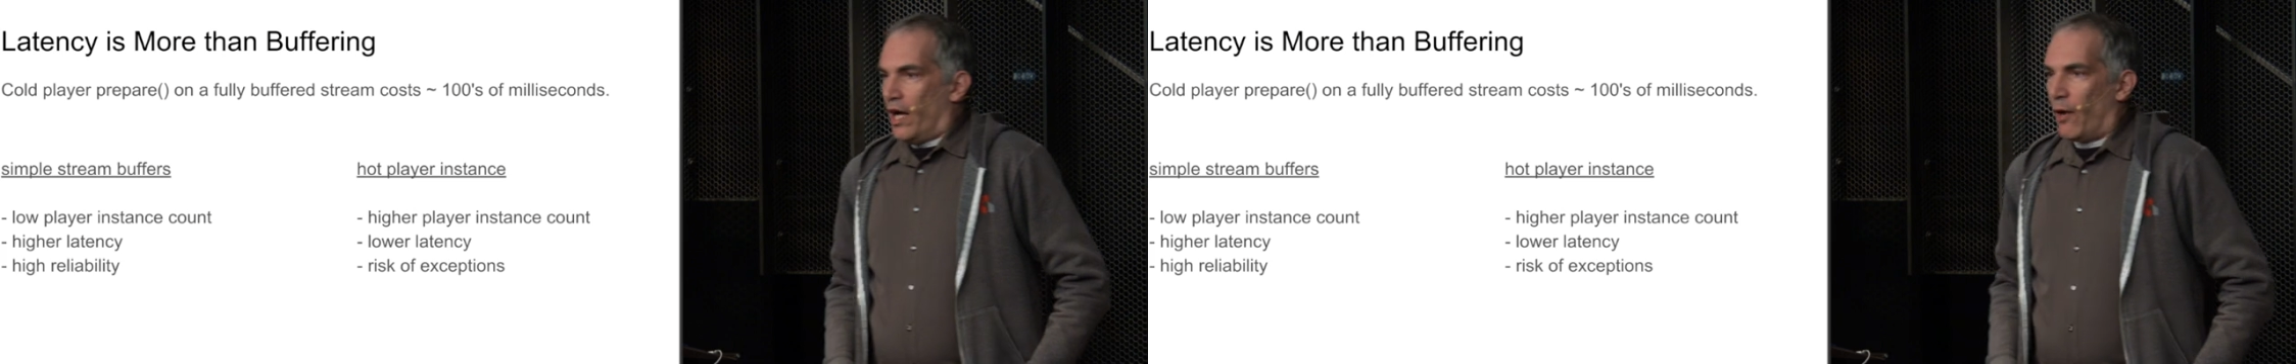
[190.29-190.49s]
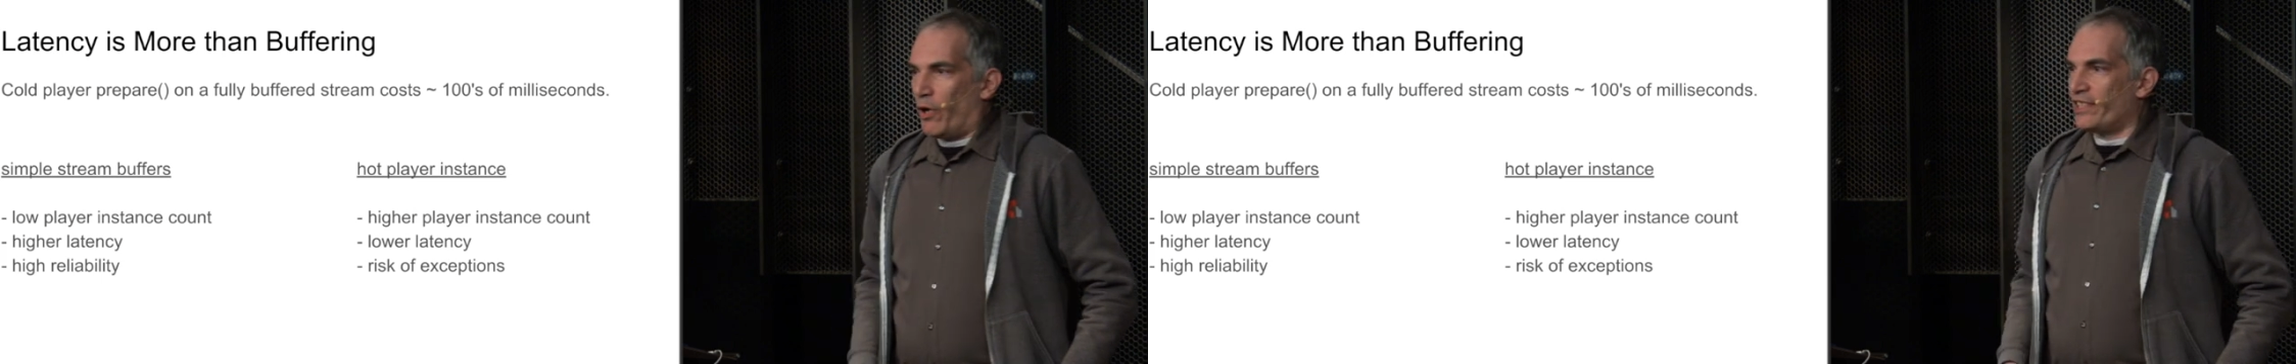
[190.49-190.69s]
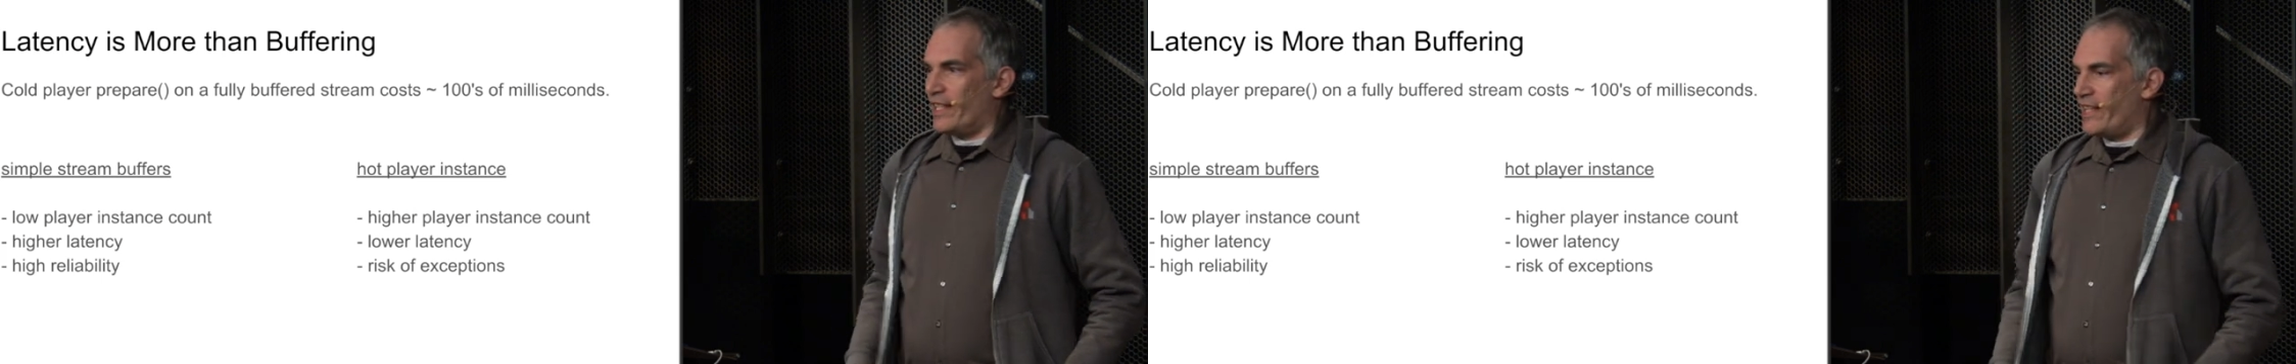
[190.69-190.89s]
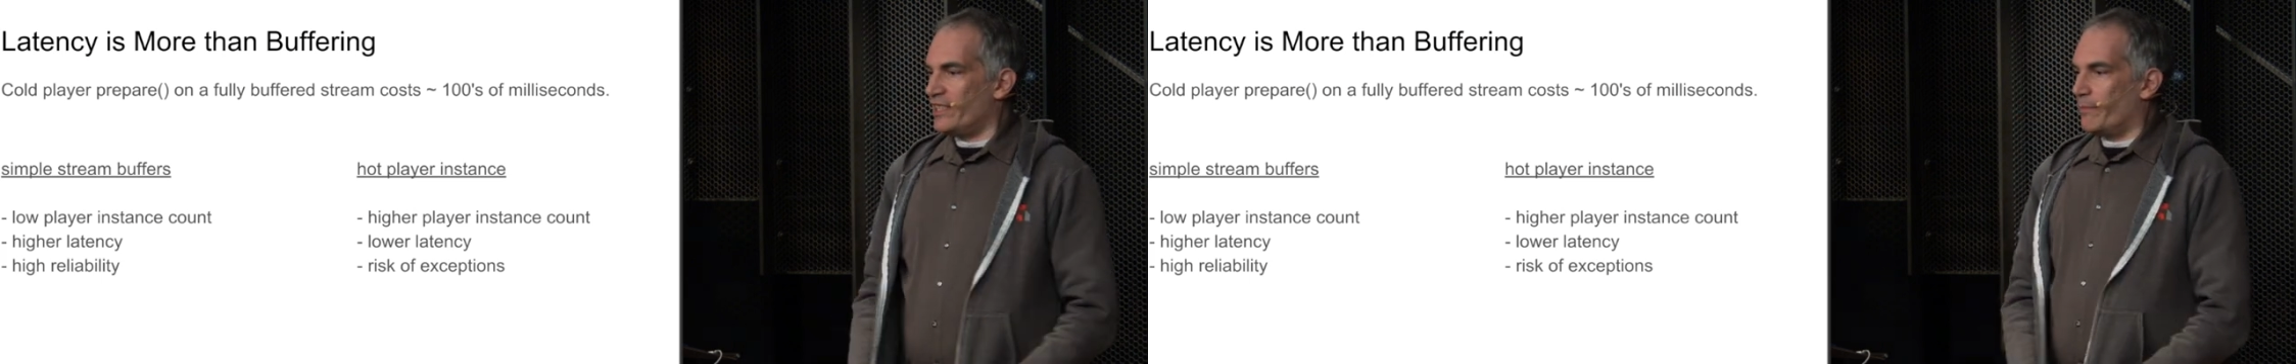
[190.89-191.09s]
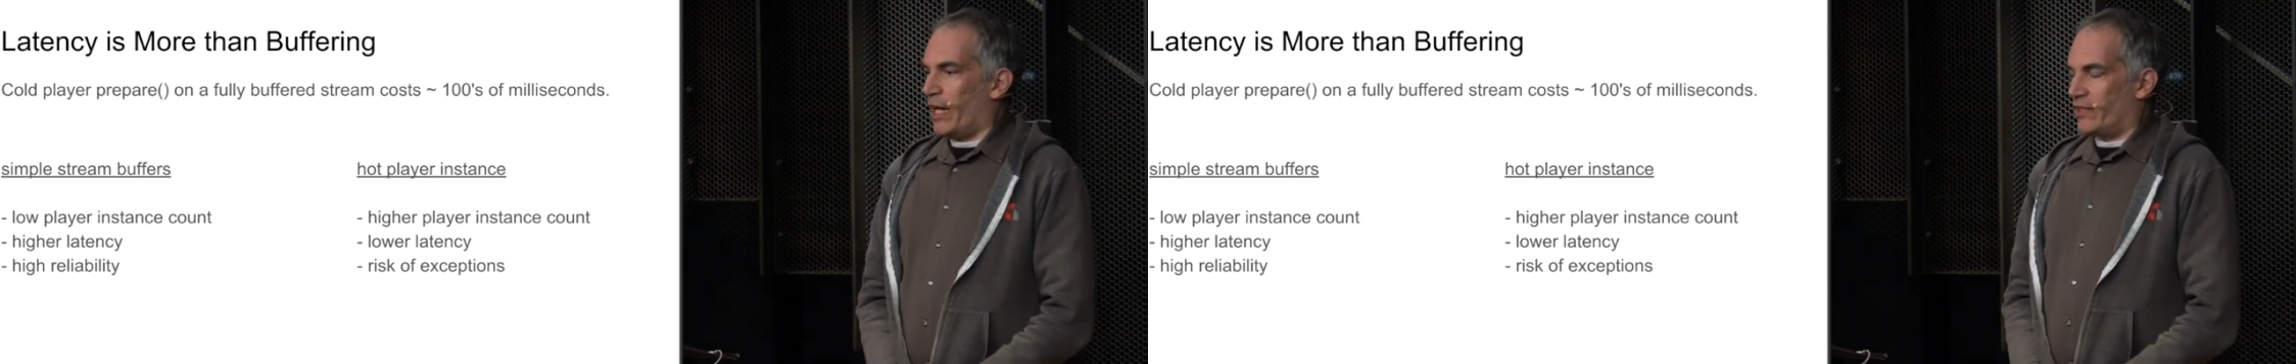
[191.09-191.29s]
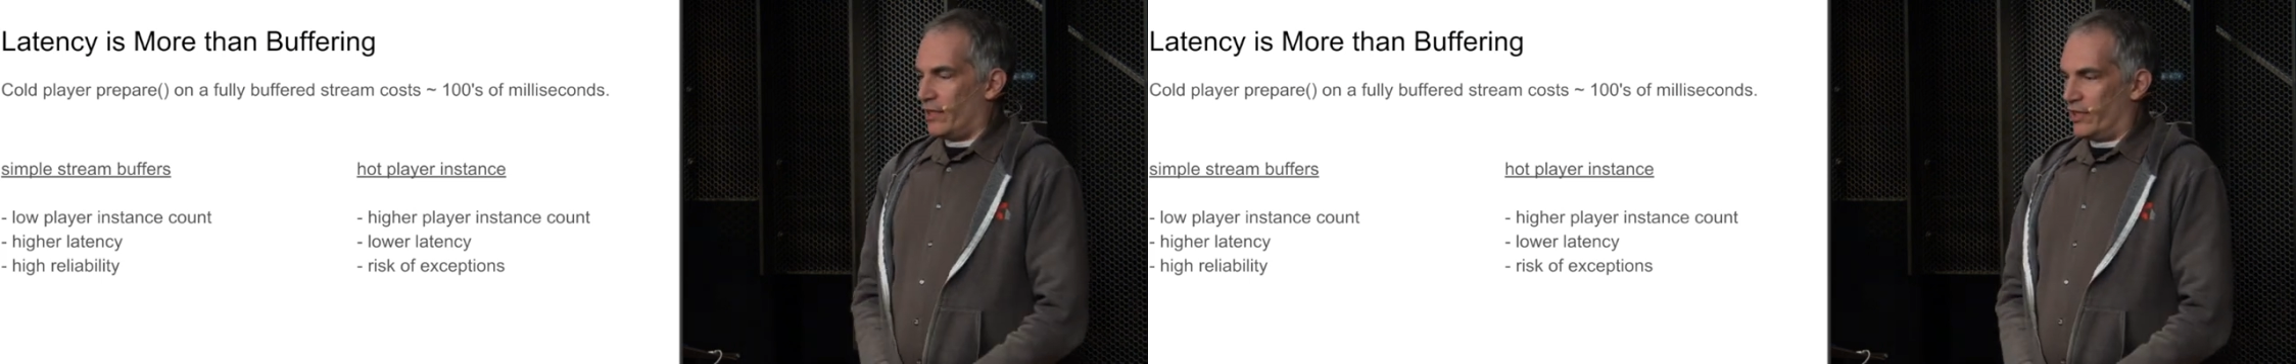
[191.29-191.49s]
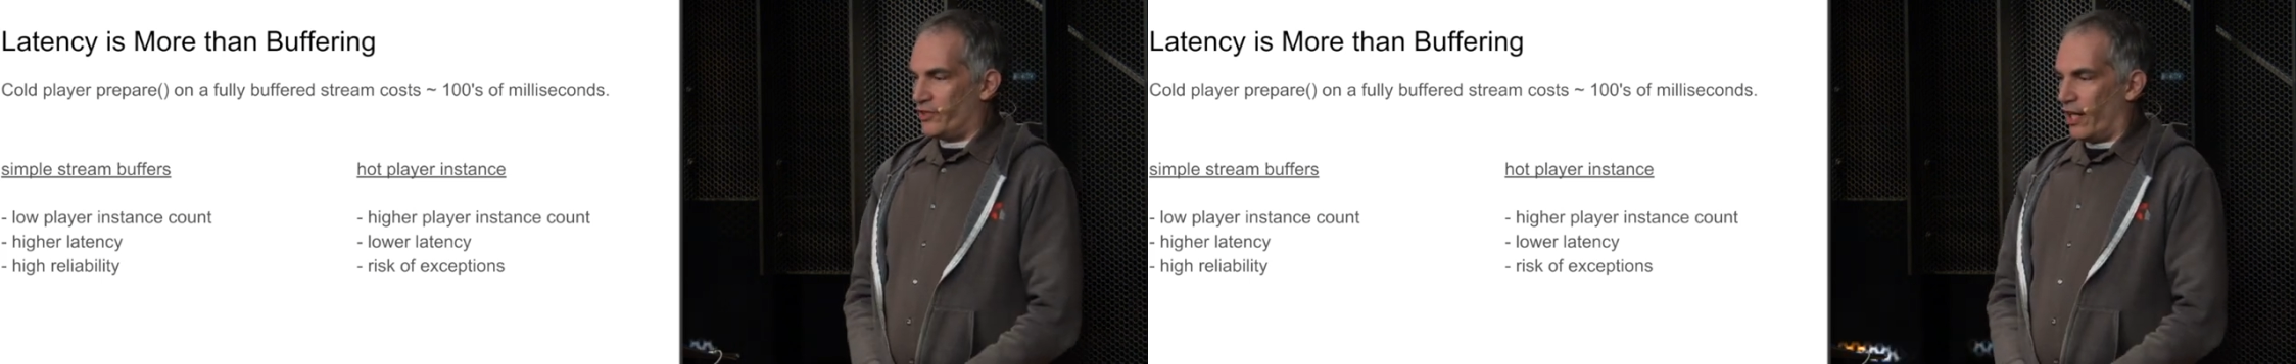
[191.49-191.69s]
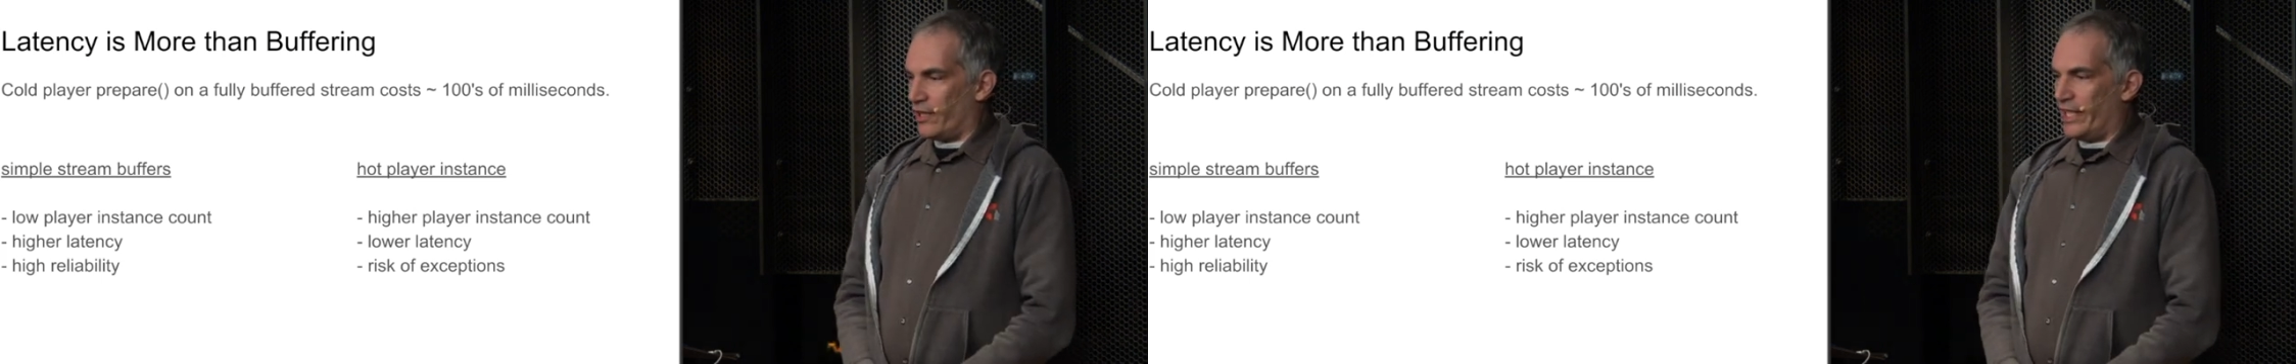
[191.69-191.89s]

I want to say this about start